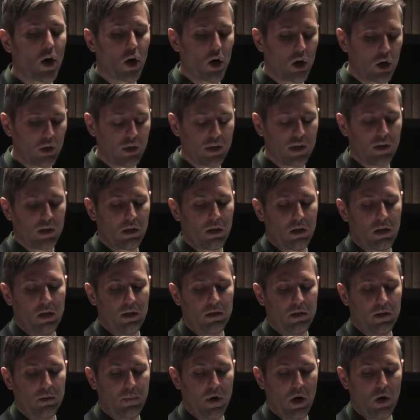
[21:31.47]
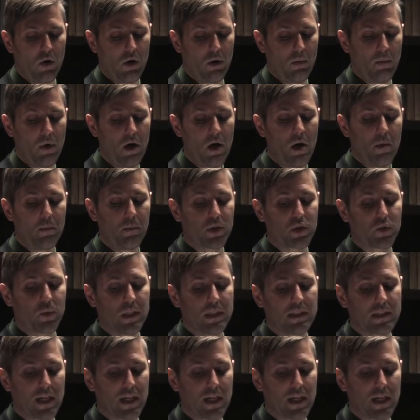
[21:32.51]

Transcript: earlier in the poem between